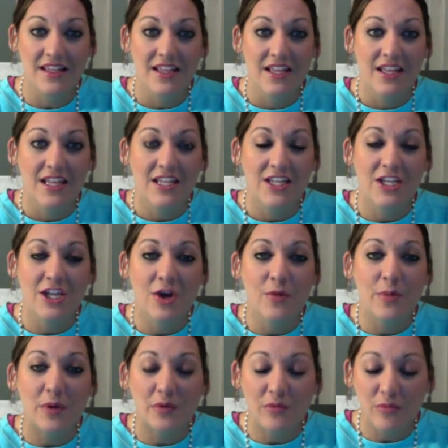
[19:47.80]

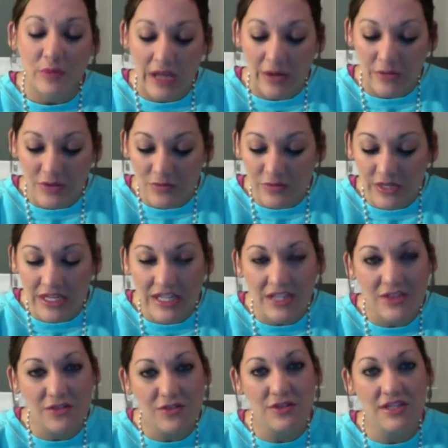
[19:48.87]
But when I was reading
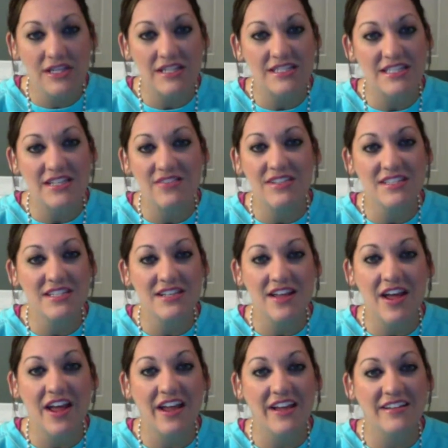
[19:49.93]
through this, even
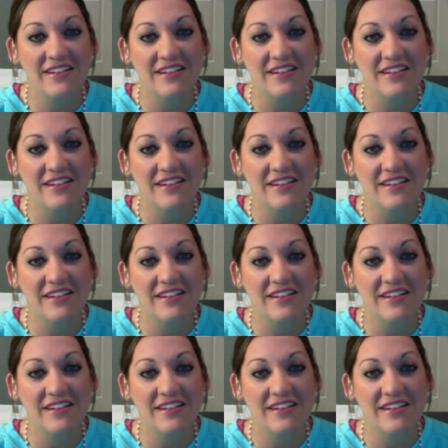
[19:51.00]
tonight,